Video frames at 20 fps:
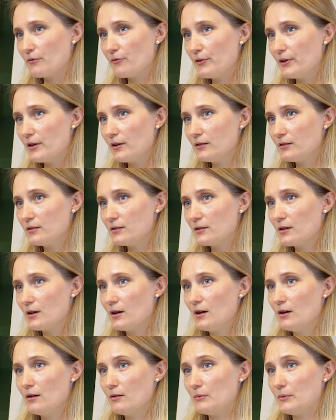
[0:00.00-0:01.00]
field
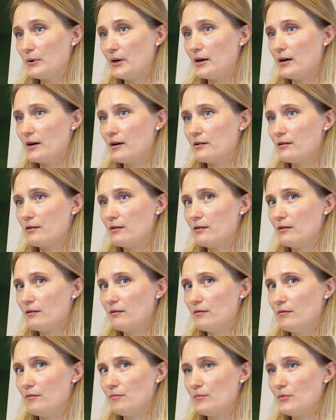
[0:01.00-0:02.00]
where
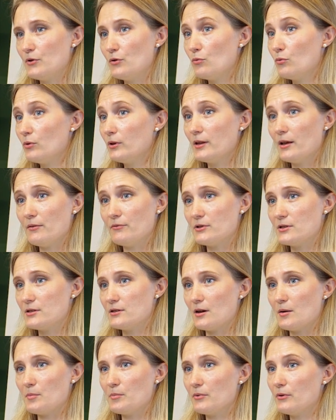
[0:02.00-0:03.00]
you will never
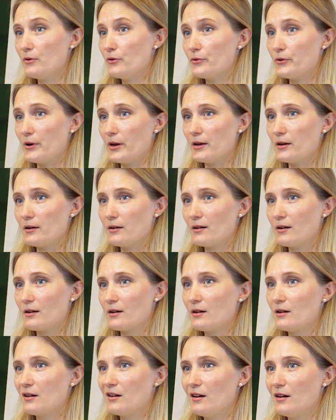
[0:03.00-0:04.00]
stop learning.
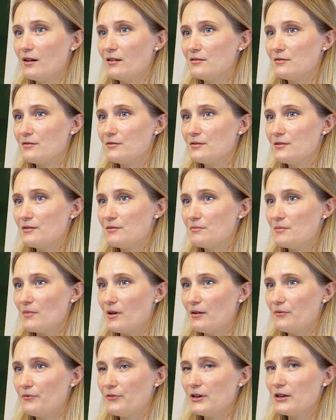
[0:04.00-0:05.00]
And
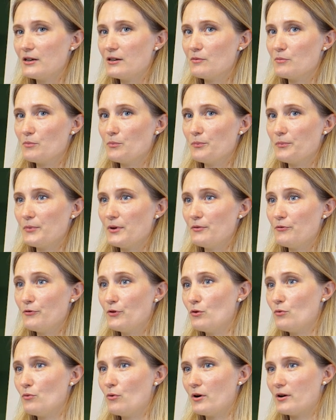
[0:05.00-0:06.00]
I think
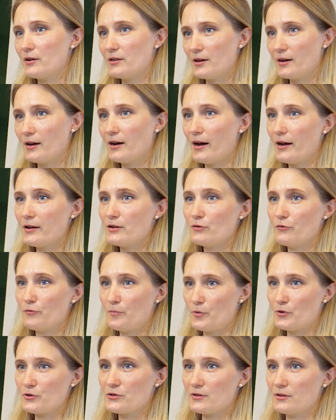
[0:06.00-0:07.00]
if you are the kind of
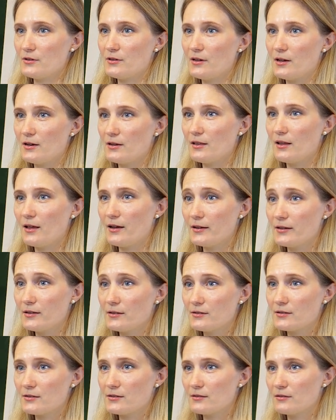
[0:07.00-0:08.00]
person that
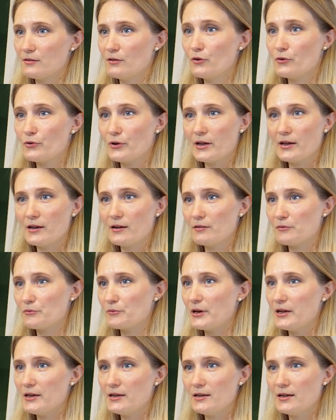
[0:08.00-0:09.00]
likes learning,
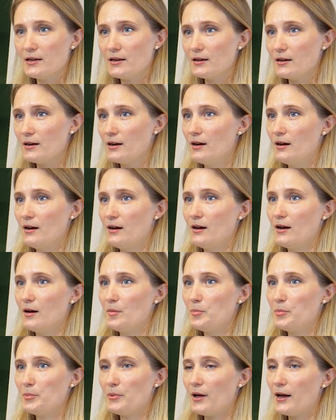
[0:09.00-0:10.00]
reading,
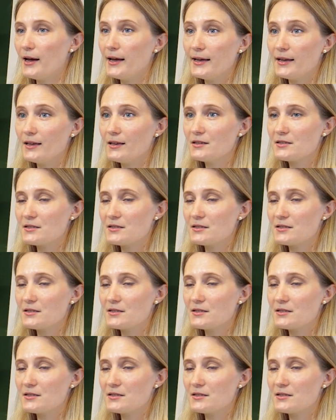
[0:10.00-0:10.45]
applying